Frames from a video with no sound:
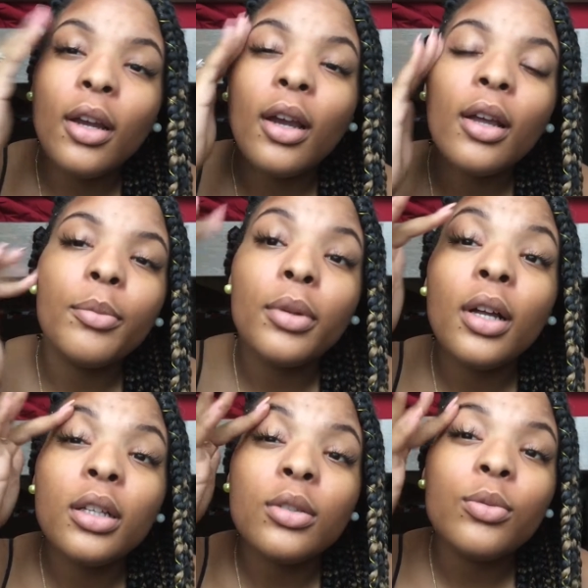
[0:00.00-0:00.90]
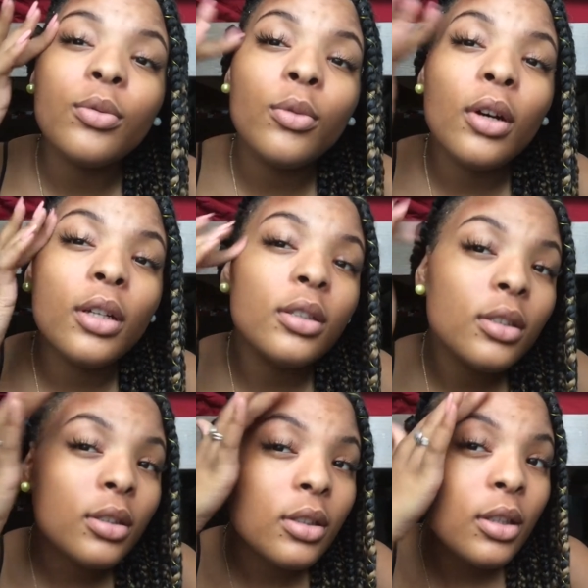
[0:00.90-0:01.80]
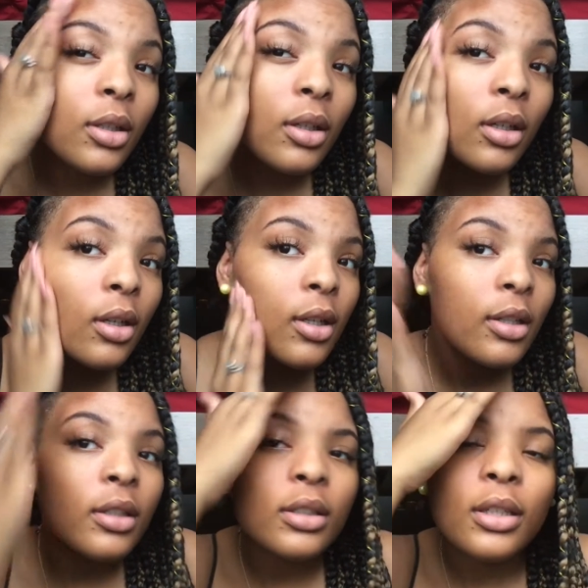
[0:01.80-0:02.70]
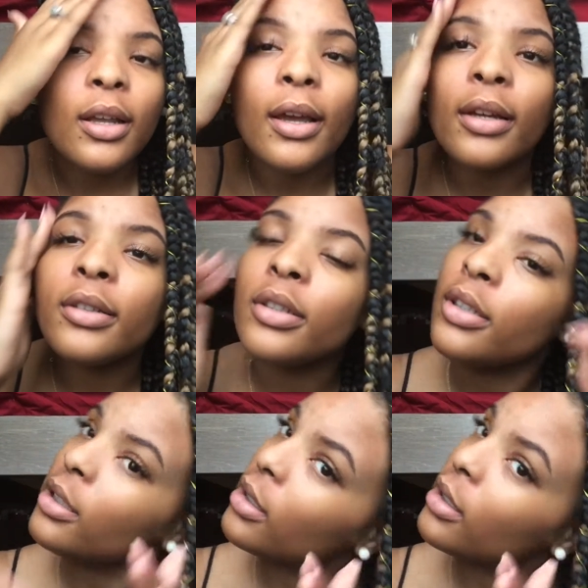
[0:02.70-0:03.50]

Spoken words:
And plus, one is an actor